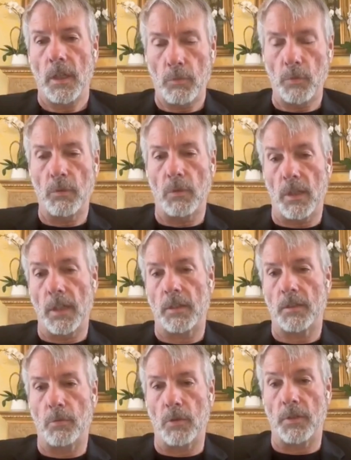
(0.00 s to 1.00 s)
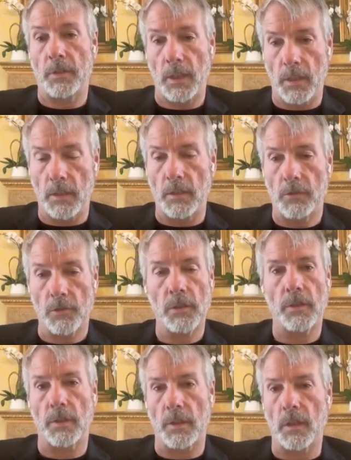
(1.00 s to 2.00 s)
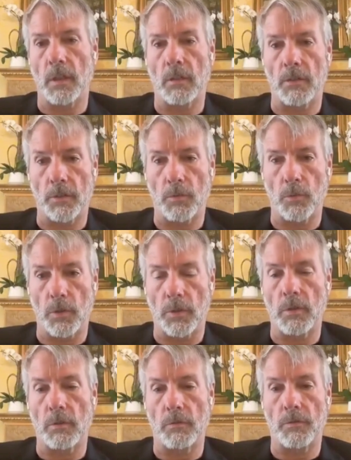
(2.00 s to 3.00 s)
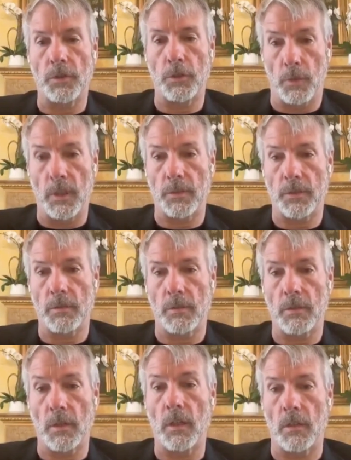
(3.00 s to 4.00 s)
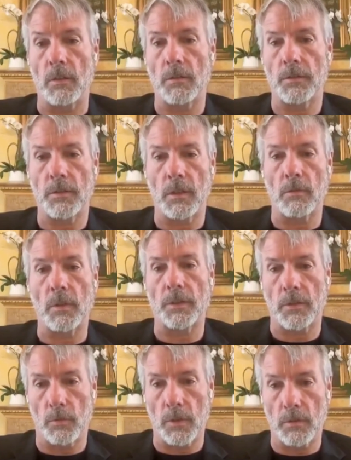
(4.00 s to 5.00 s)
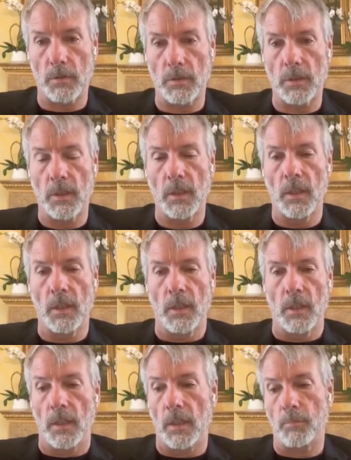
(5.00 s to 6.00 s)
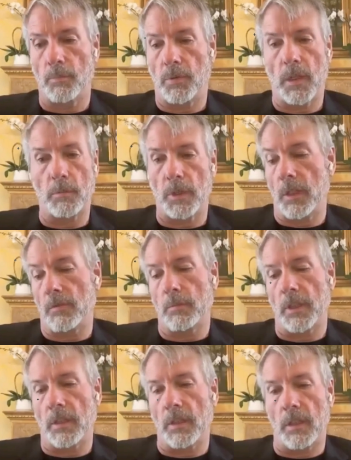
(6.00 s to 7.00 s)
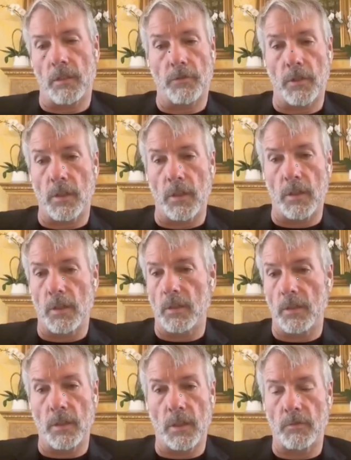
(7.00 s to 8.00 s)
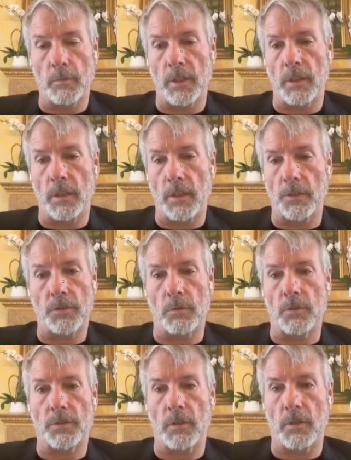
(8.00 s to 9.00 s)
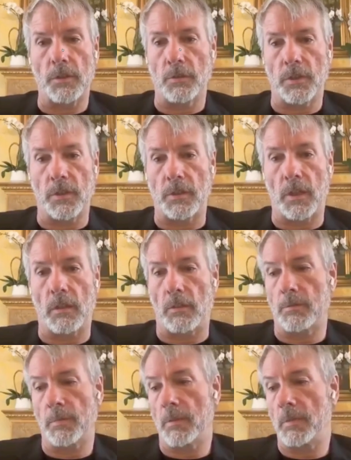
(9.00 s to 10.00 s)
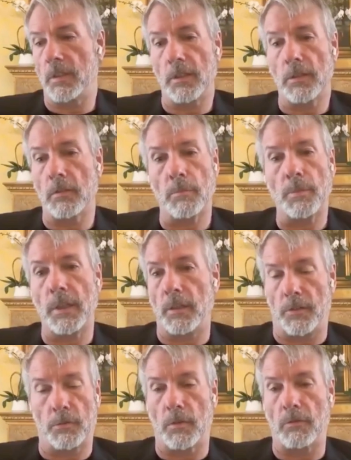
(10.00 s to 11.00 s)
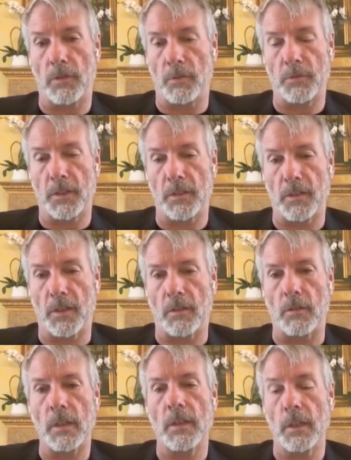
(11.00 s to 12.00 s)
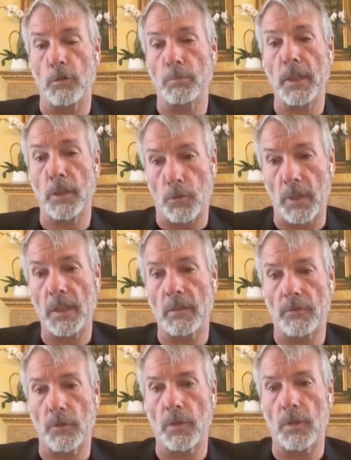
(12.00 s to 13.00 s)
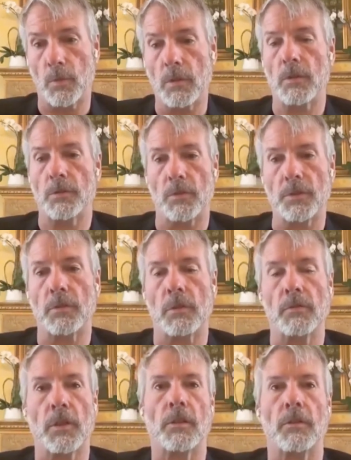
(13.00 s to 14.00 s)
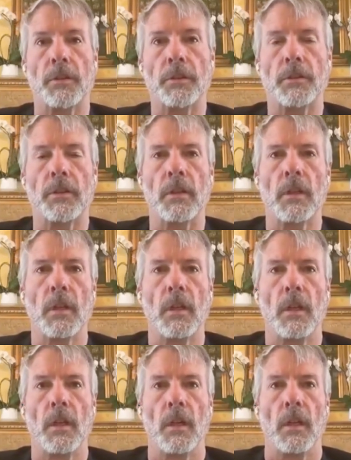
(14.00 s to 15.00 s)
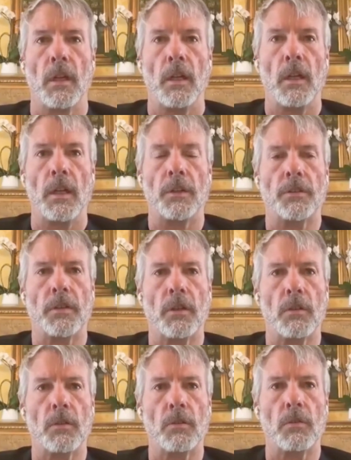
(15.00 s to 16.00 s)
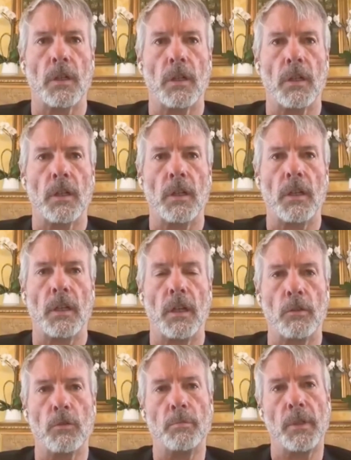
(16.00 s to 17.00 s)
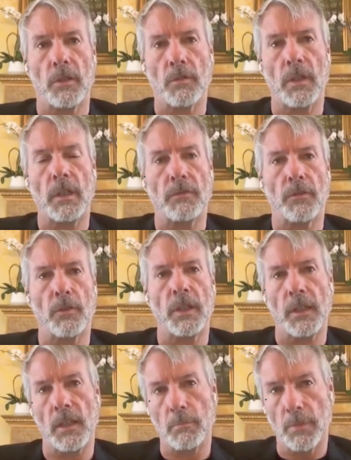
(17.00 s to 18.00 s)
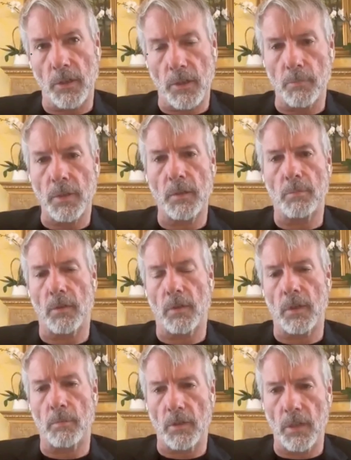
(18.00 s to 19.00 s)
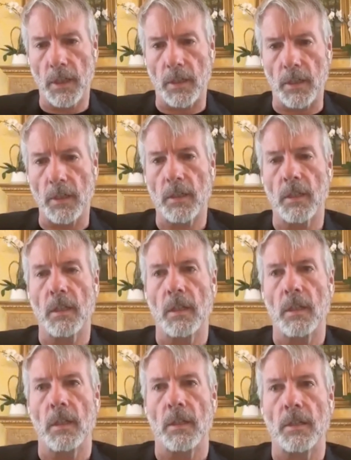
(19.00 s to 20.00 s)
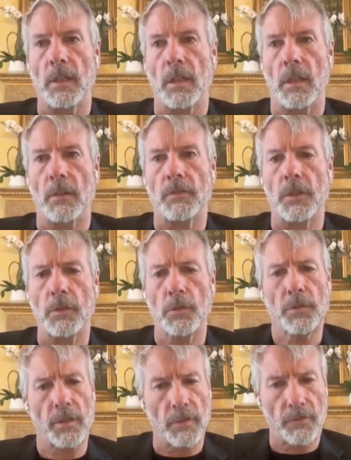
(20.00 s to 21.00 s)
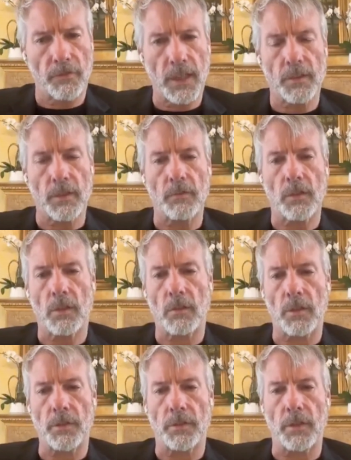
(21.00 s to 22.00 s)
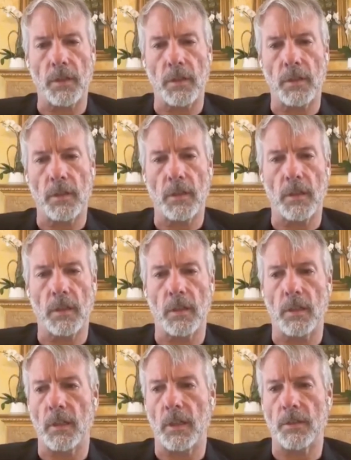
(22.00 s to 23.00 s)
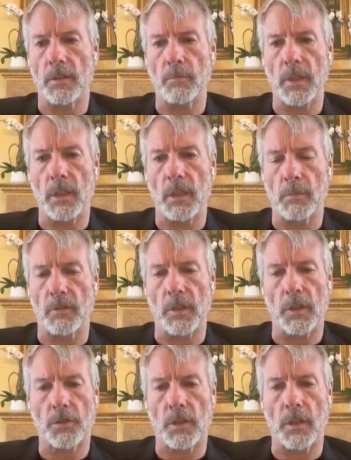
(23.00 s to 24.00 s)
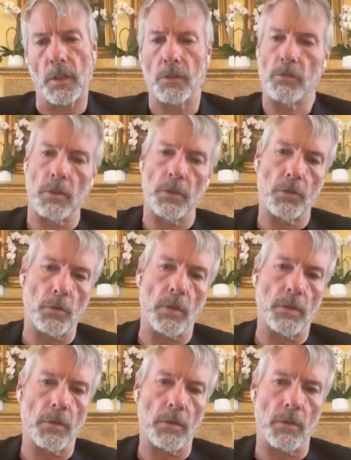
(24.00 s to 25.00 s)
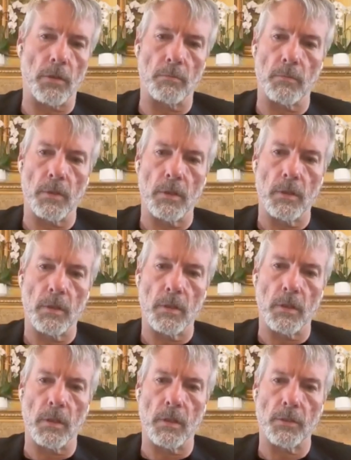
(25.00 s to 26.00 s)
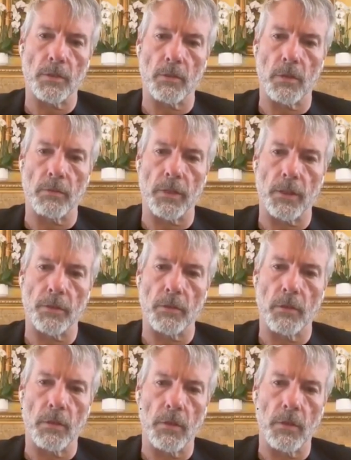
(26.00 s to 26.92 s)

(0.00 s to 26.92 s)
And we will export $10 trillion worth of US dollars to the rest of the world. And probably everybody in Africa and everybody in Asia will start using the dollars. Maybe the Europeans will flip to the dollar, right? It would be great for the world's reserve currency. And so, and it would be great for the 8 billion people on the planet that have to use a defective currency as a medium of exchange or a short-term store of value.